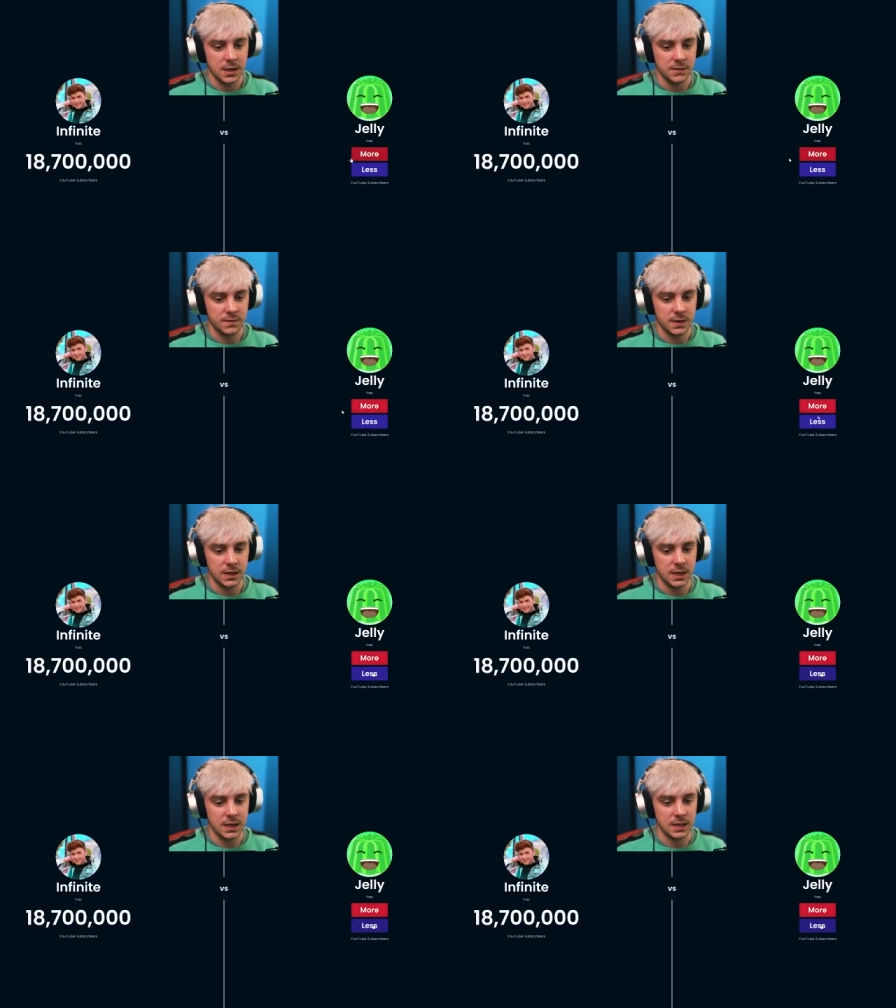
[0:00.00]

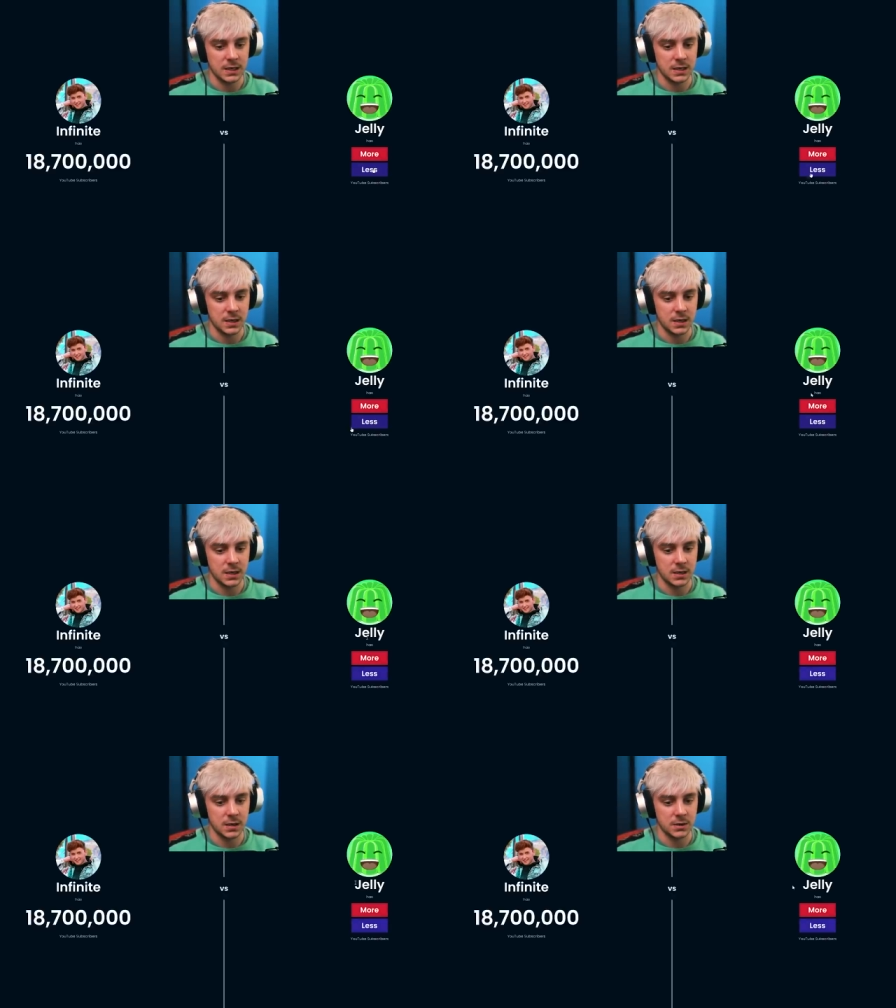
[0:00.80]
Infinite ha uh,
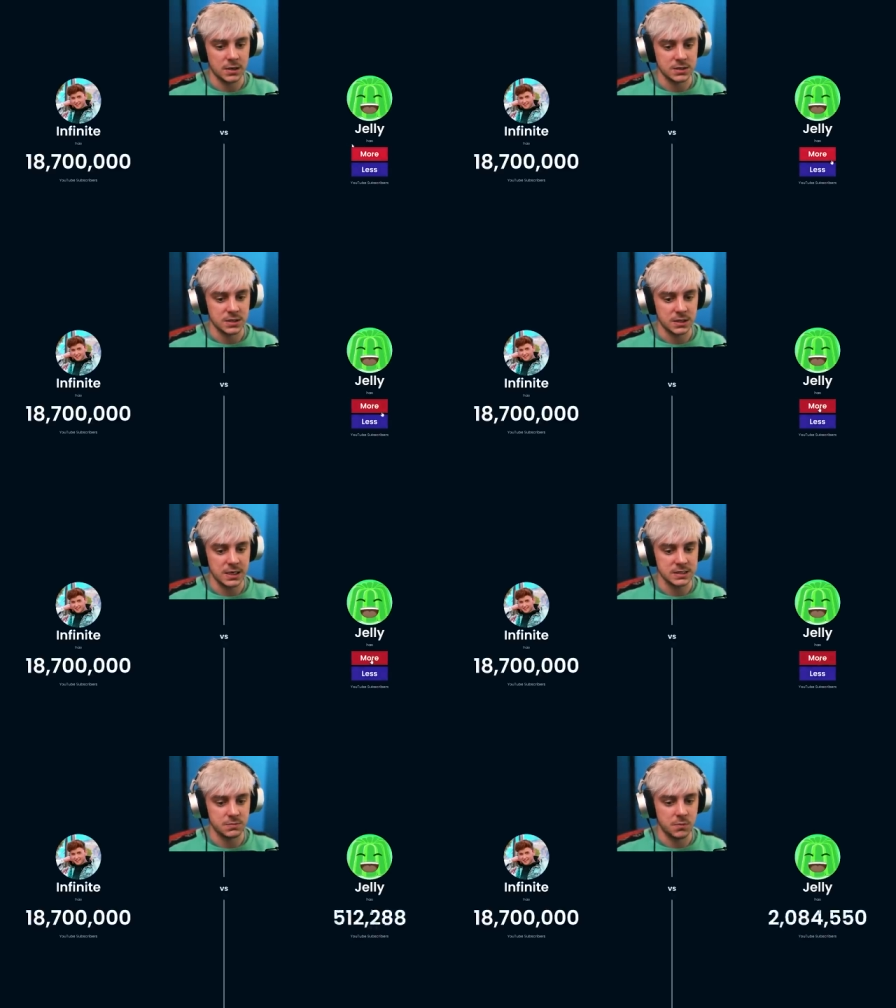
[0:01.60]
okay, Jelly
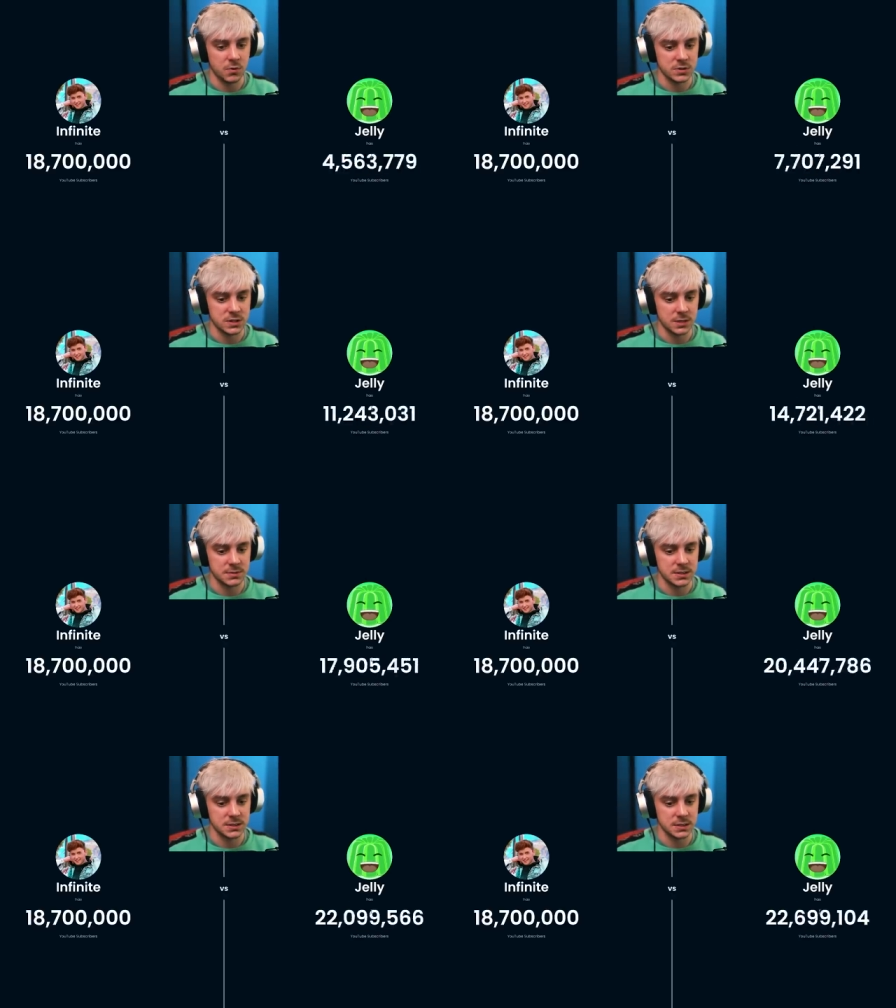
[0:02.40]
has more
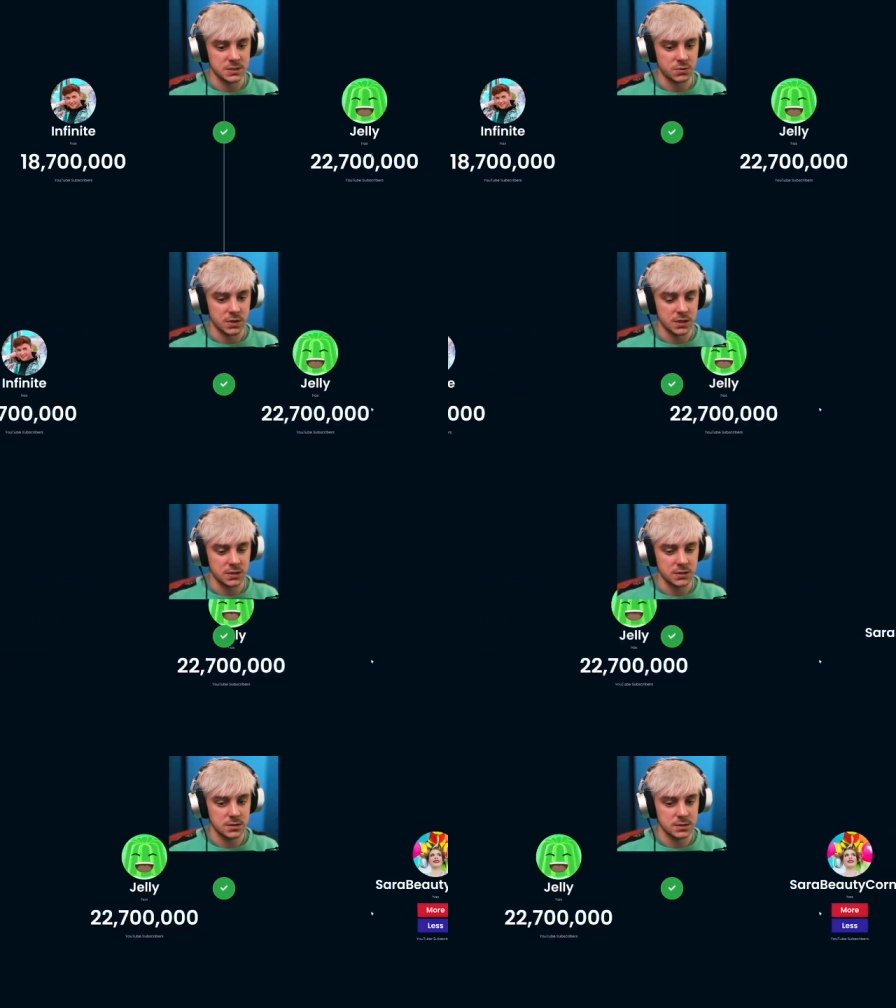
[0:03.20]
subs. He has like 20
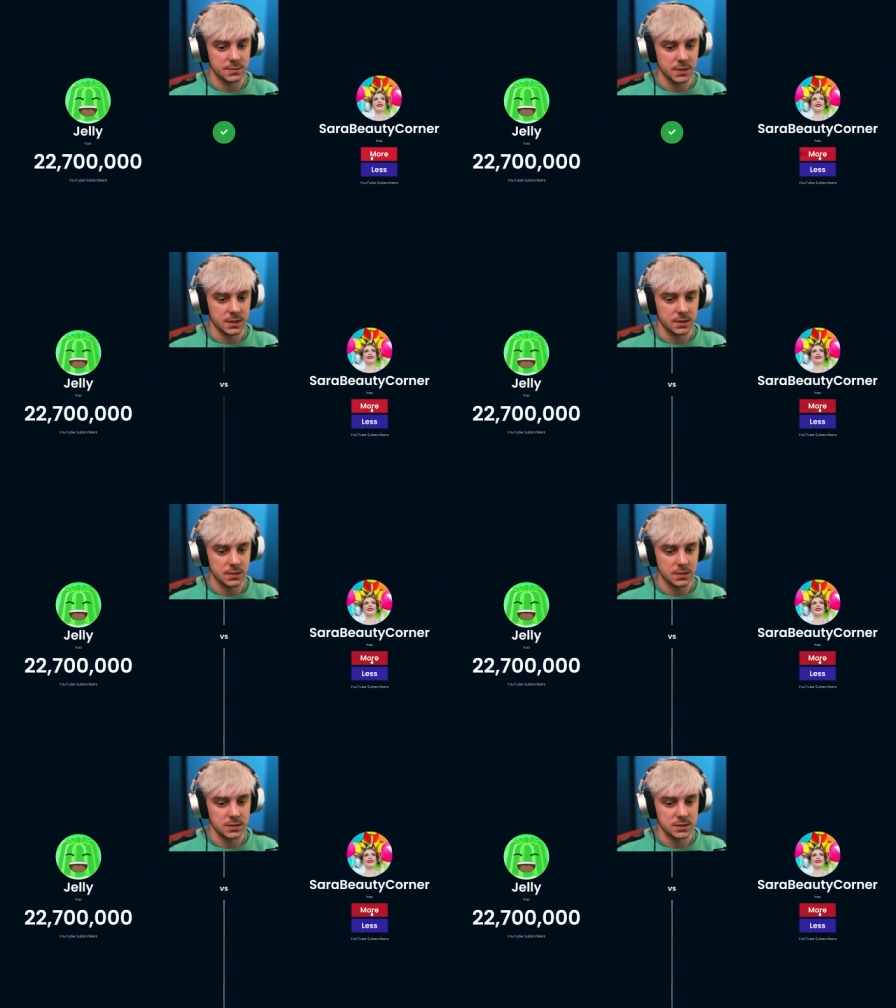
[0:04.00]
something.
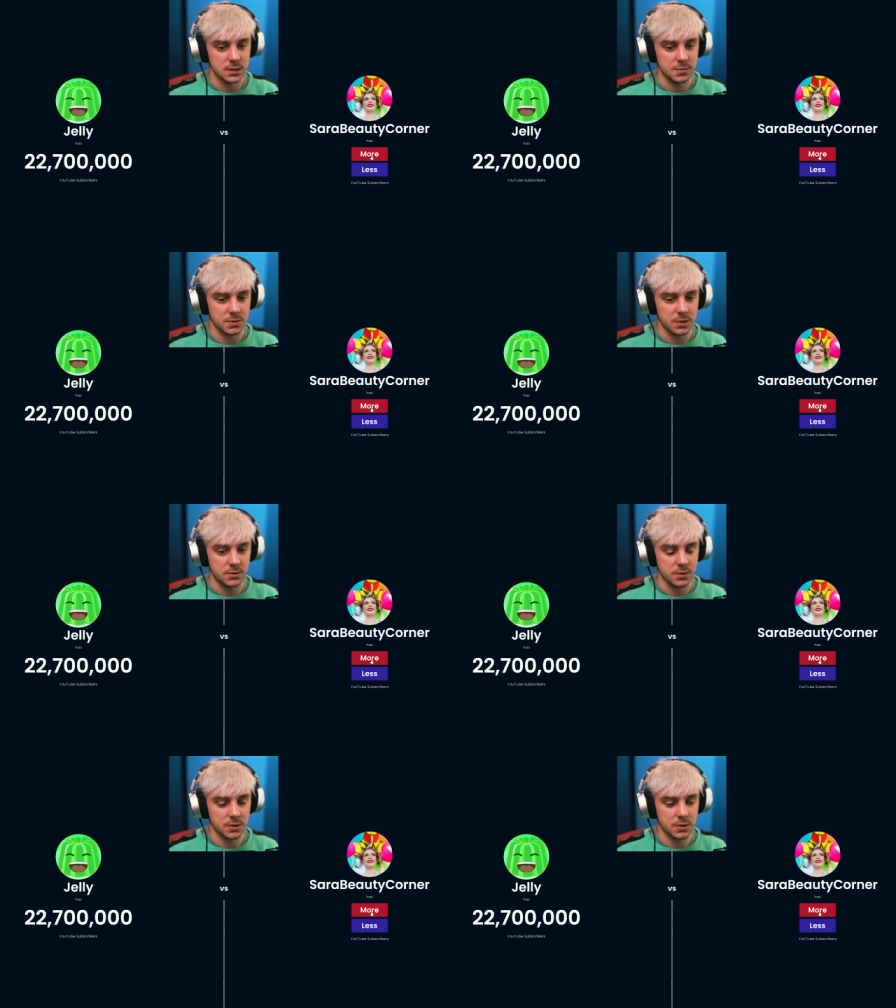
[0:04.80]
Sara Beauty
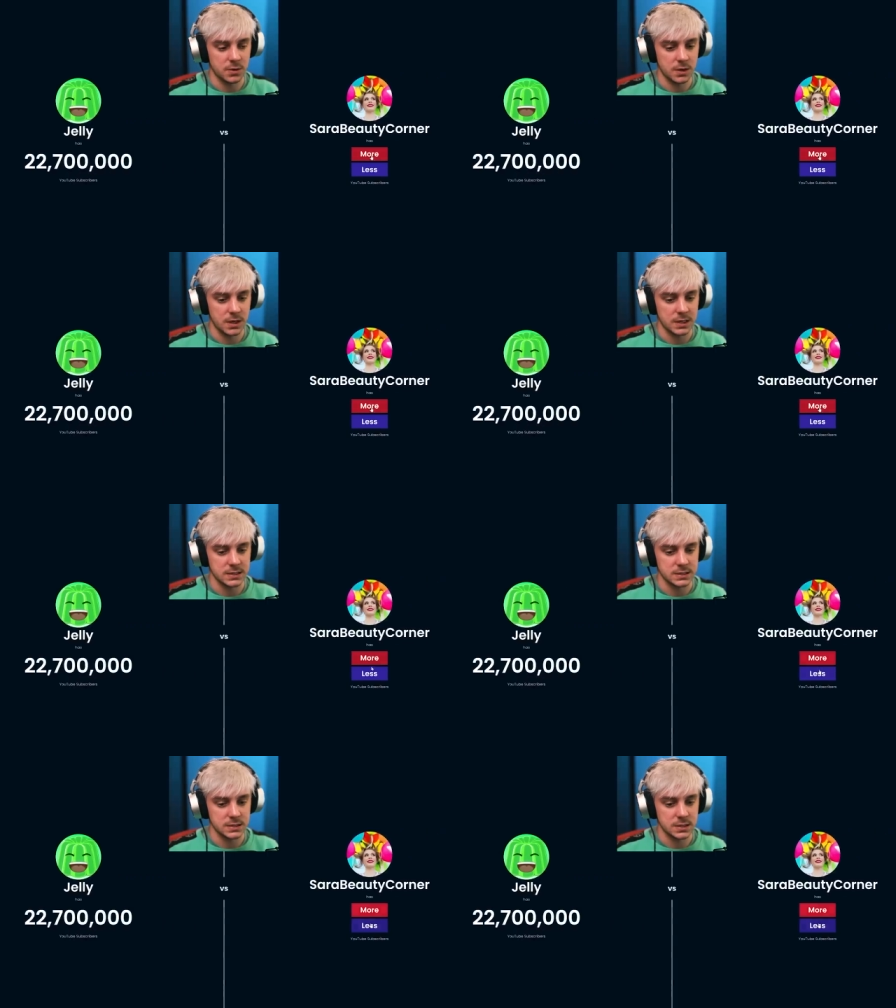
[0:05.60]
Corner
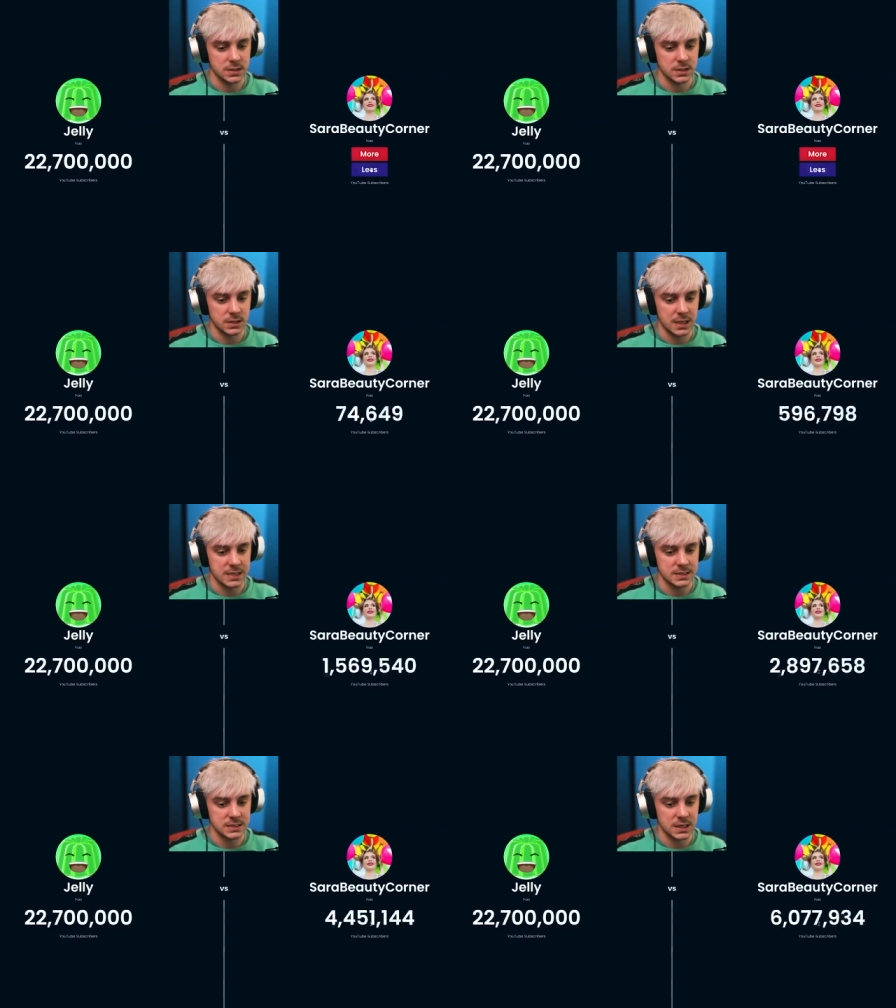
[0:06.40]
has
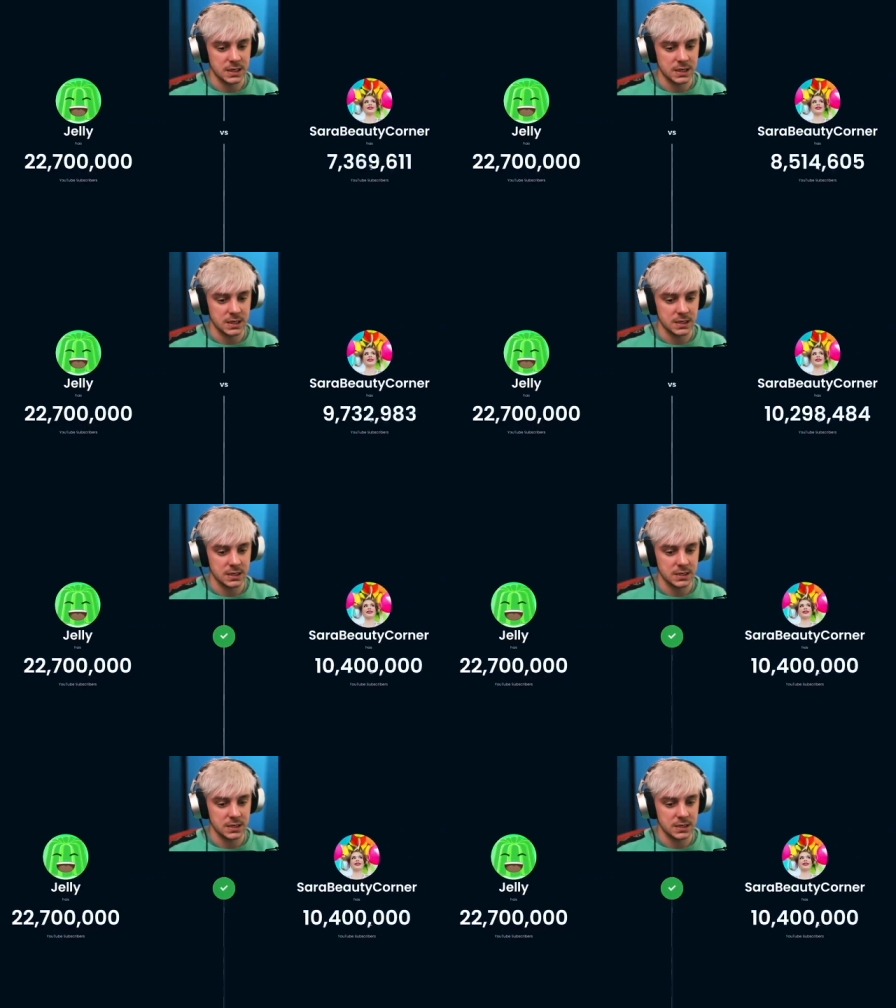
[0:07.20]
less, I think.